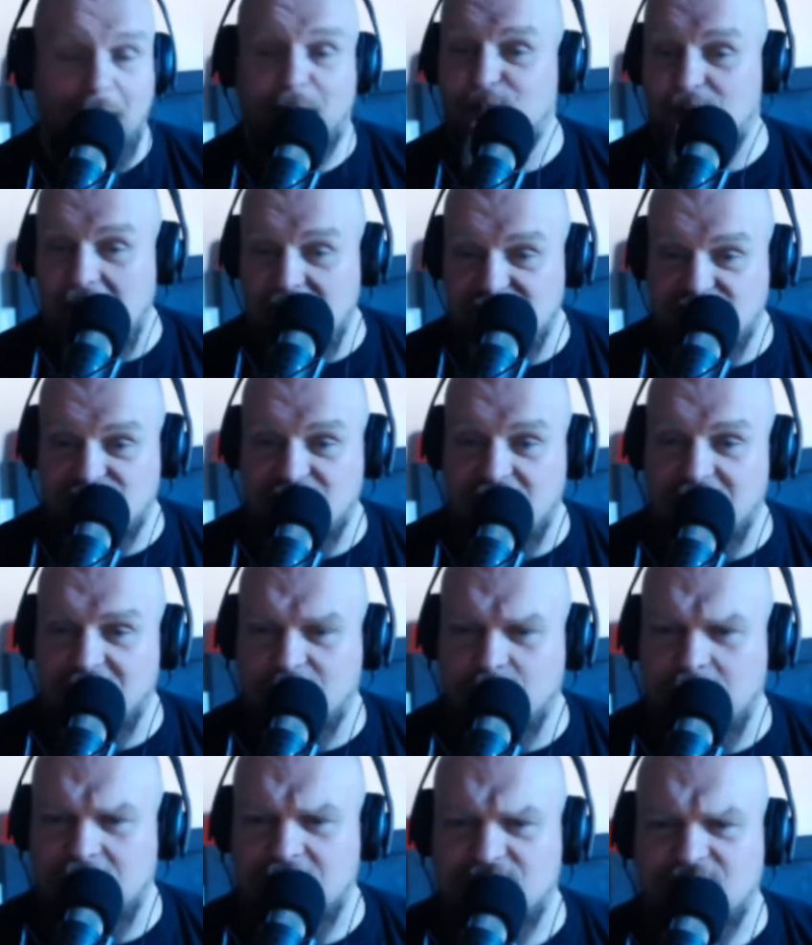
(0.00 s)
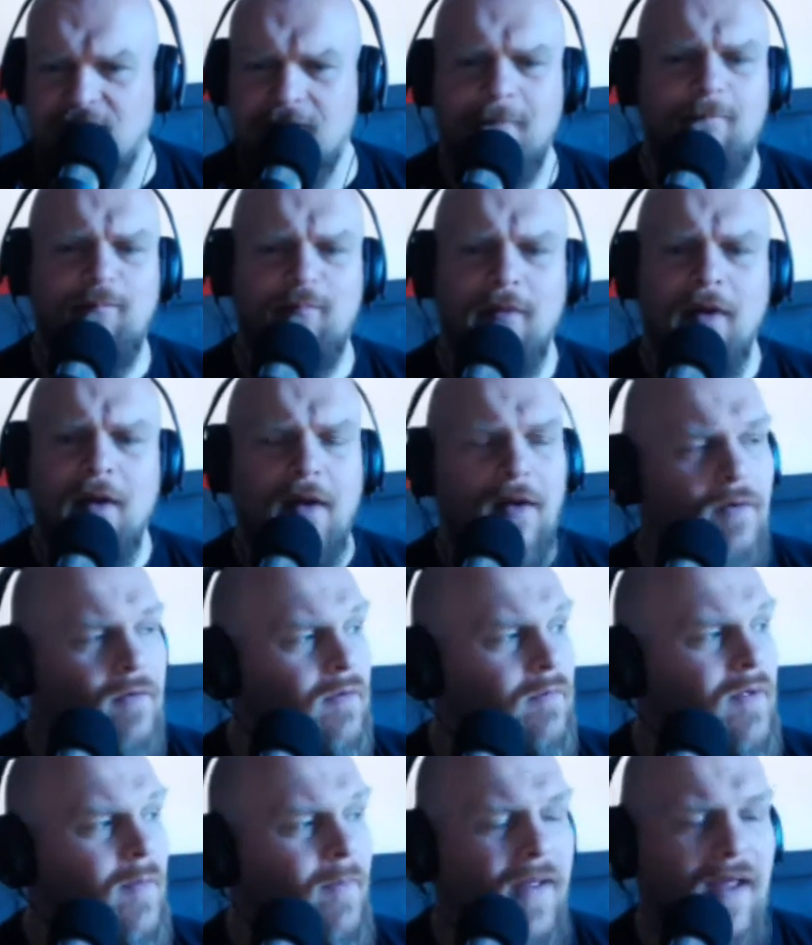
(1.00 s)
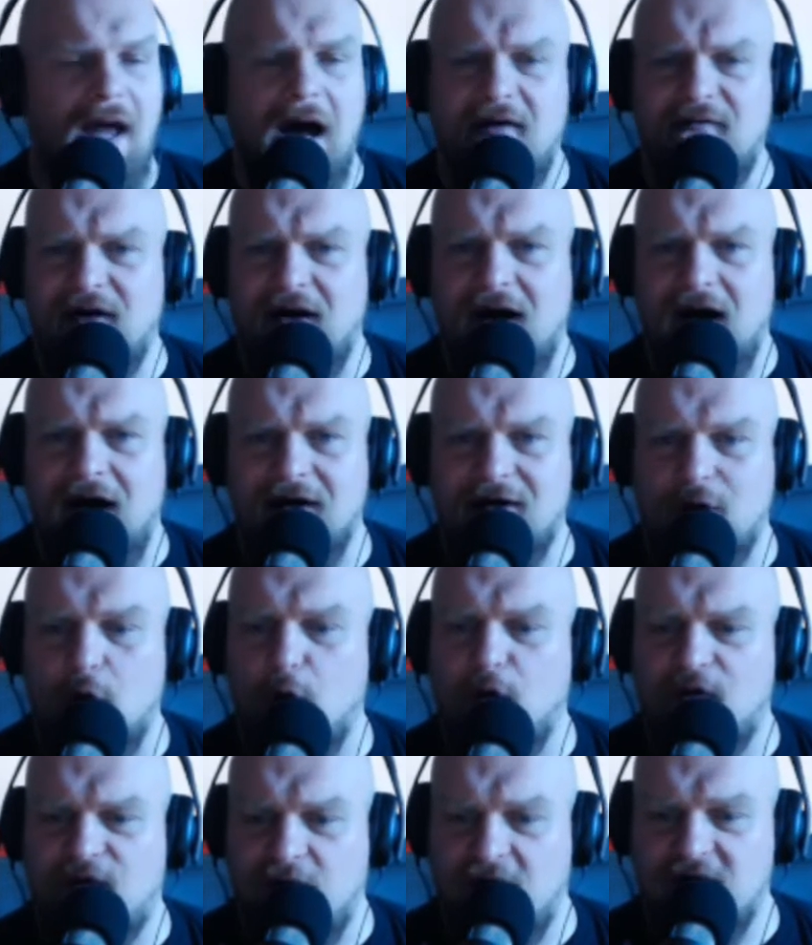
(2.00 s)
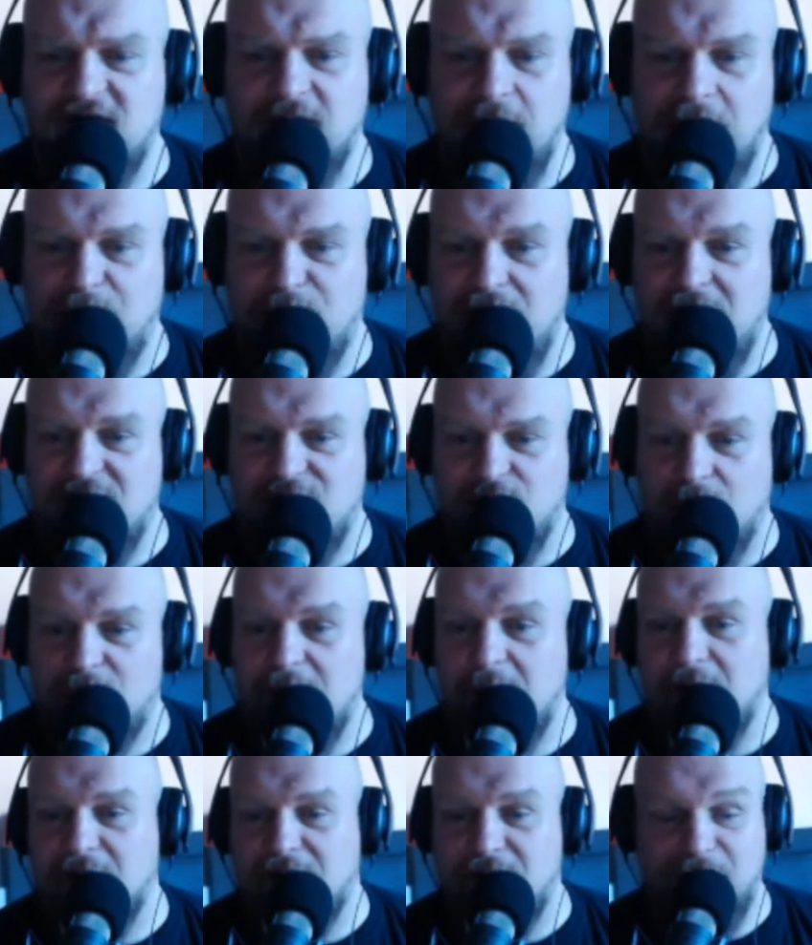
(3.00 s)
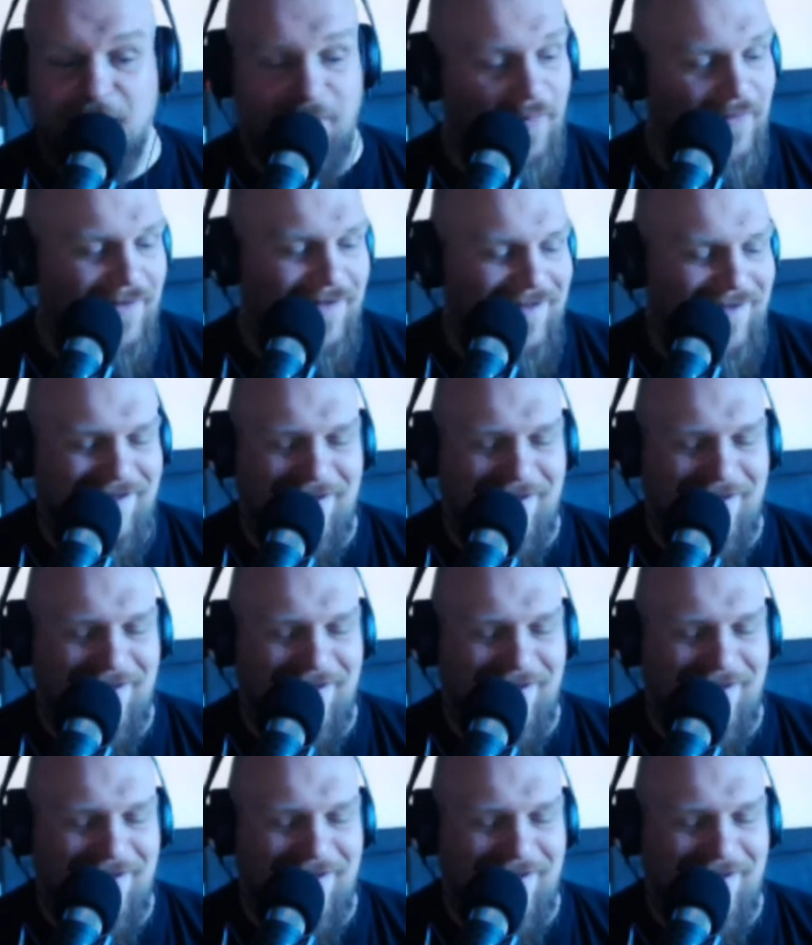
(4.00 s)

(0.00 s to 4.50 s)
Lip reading: a prize of 10 quid. We'll maybe have a GoFundMe page where people can